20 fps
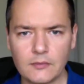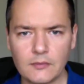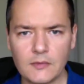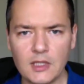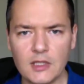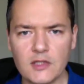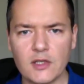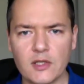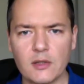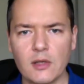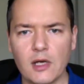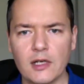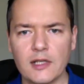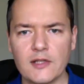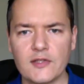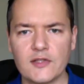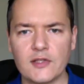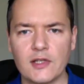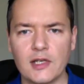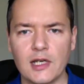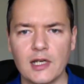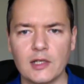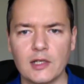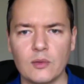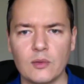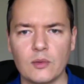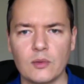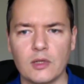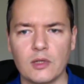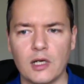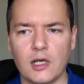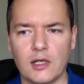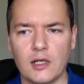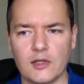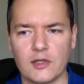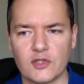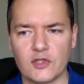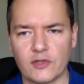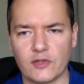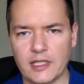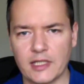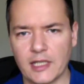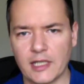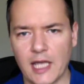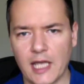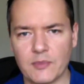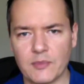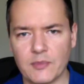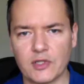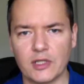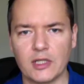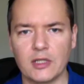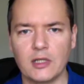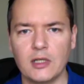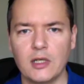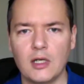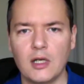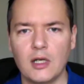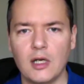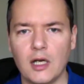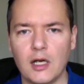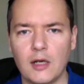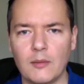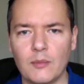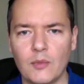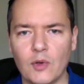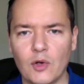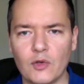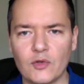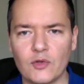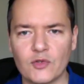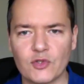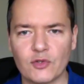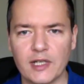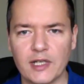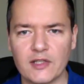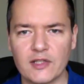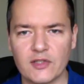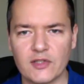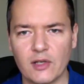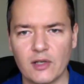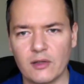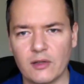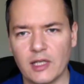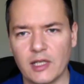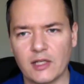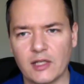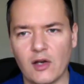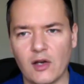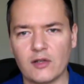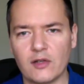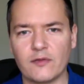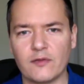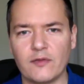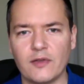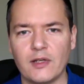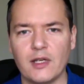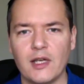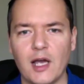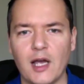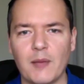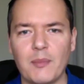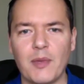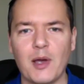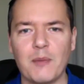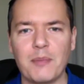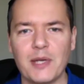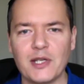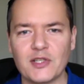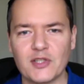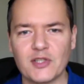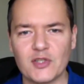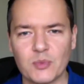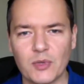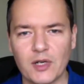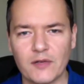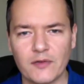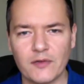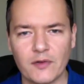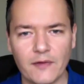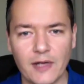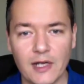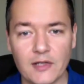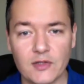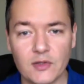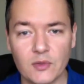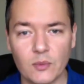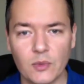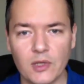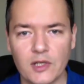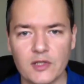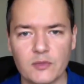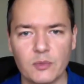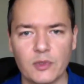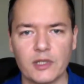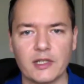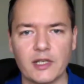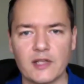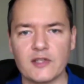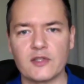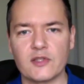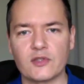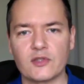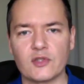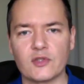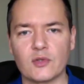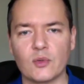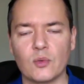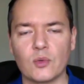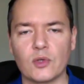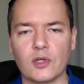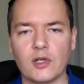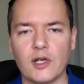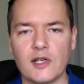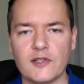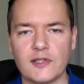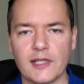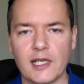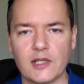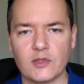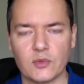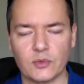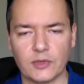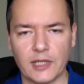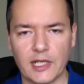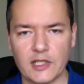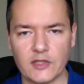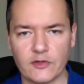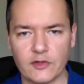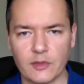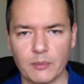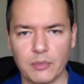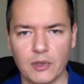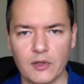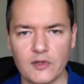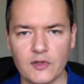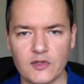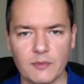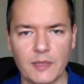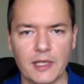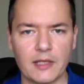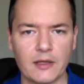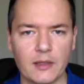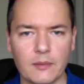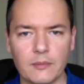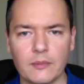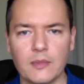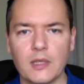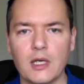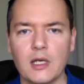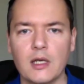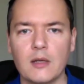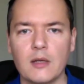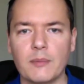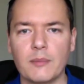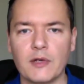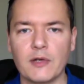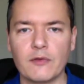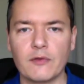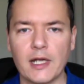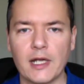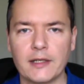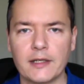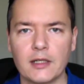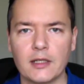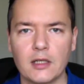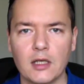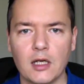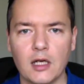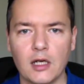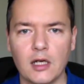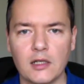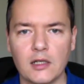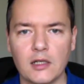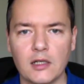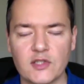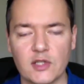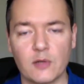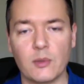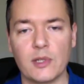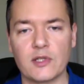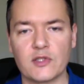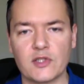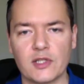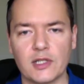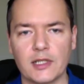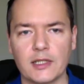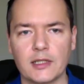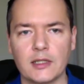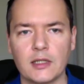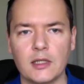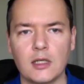So I'll insert a little screen capture on screen, so it kind of a picture's worth 1,000 words. What it does is just organize the actual data in the plots to make them be read sequentially.